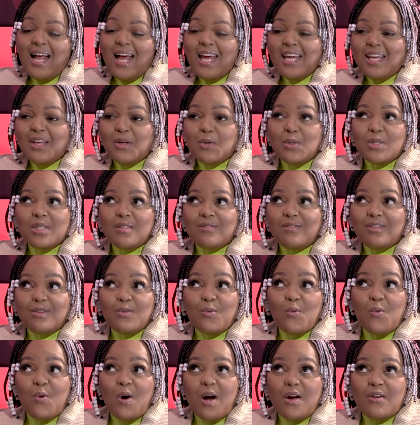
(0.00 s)
He was even
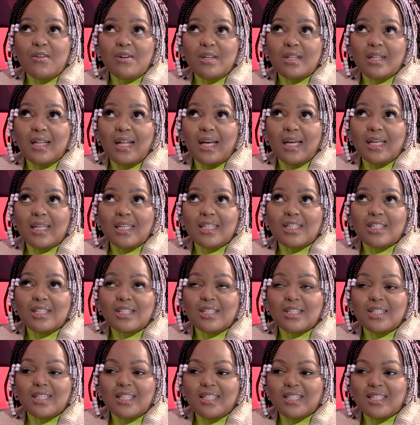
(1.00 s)
worried, like, Ish,
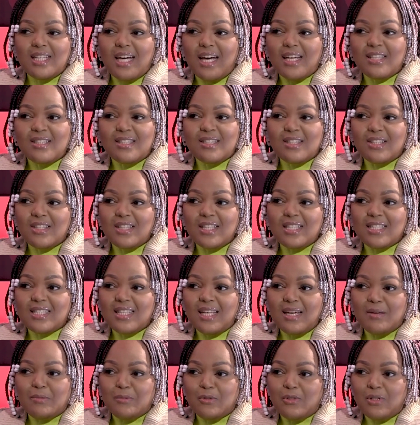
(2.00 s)
these guys are gonna say
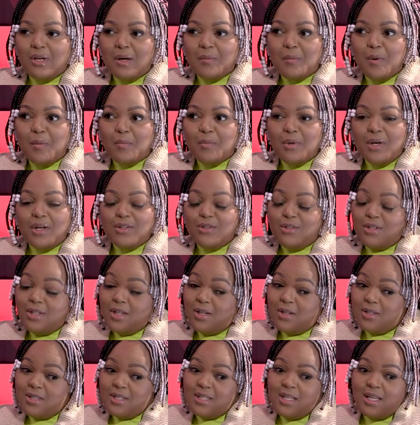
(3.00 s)
I'm doing I'm a piano. And
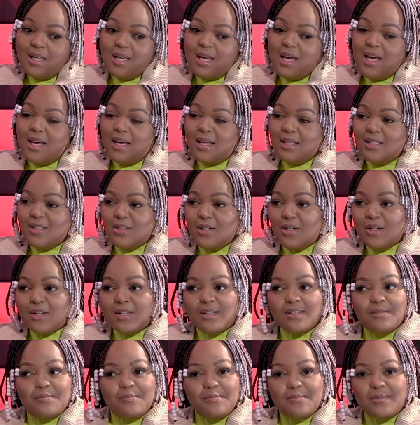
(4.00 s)
I was like, hey, Doug,
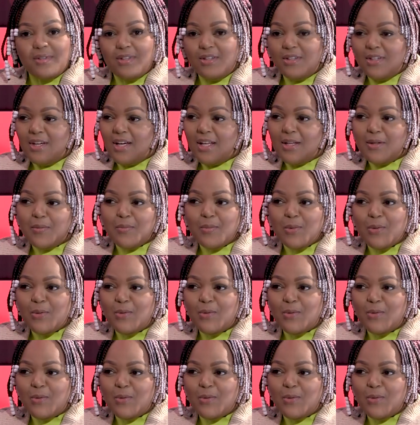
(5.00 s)
you gotta move.